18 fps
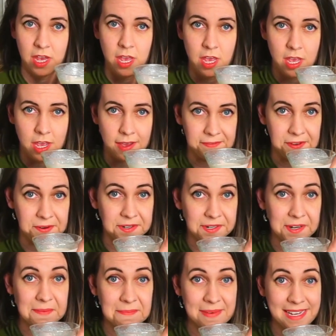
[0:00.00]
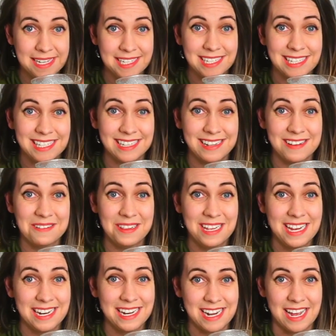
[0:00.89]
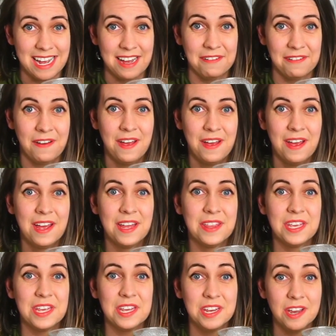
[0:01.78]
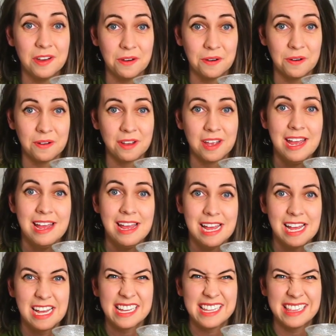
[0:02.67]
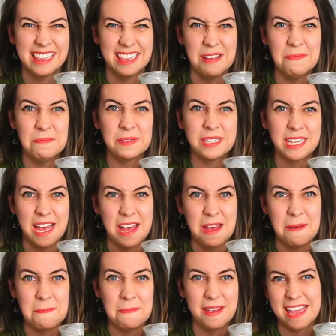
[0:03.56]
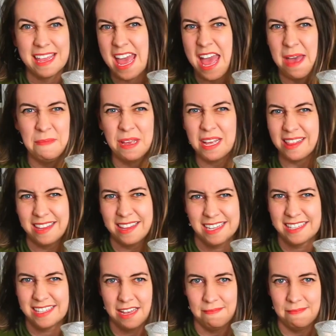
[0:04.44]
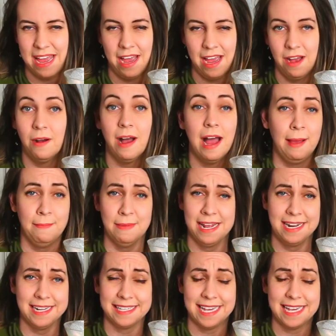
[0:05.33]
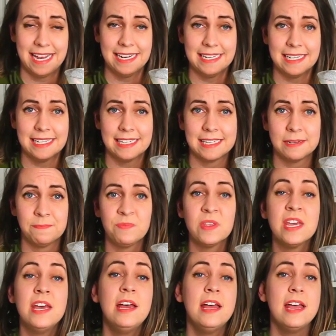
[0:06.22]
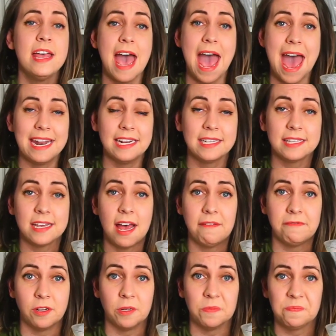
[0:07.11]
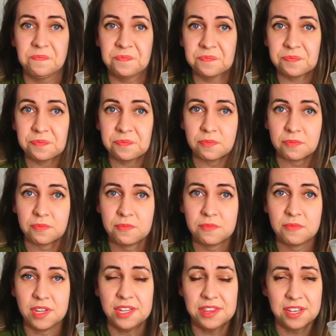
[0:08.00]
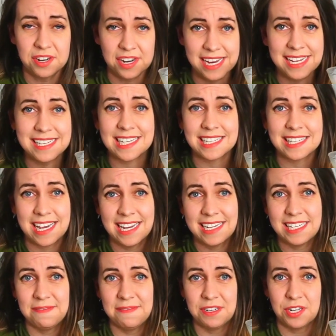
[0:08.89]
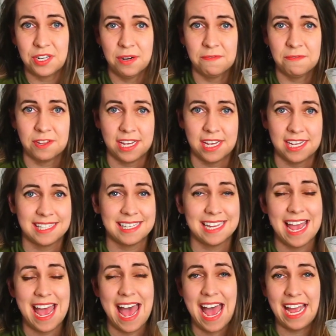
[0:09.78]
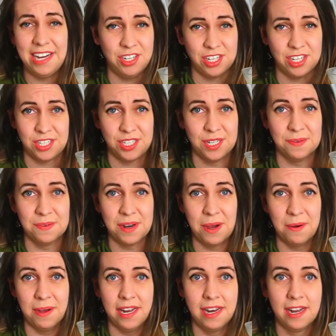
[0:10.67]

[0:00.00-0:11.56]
If you don't mix it slowly enough, the yolk clumps up chemically somehow. I'm not a scientist, and it's awful. There is a scientific term for this, I just don't know it.